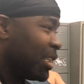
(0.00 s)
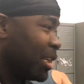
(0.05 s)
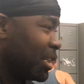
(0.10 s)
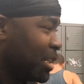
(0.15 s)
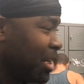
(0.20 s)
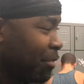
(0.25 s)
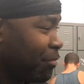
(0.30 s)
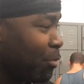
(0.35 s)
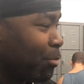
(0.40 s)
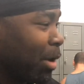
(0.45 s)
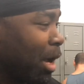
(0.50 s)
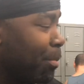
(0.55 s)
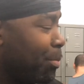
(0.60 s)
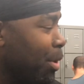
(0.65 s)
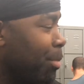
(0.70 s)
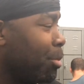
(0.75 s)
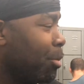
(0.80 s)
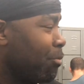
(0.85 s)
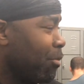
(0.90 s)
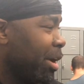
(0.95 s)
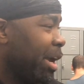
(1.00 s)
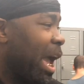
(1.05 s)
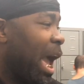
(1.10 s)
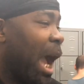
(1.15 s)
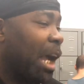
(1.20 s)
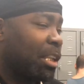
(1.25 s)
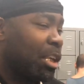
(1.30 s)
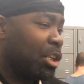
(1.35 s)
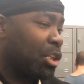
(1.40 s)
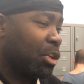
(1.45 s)
different way people
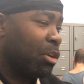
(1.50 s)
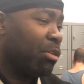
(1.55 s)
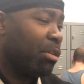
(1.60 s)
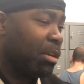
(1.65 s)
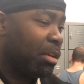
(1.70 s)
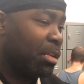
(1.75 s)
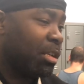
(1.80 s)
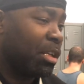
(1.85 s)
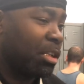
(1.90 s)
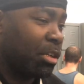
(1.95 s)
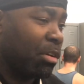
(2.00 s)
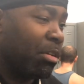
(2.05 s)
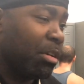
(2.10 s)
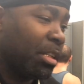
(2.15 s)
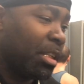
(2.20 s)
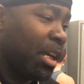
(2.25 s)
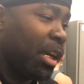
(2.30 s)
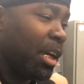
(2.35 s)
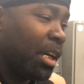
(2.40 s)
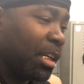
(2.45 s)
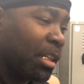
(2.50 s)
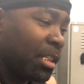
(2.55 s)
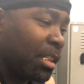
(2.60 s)
react to certain to certain things.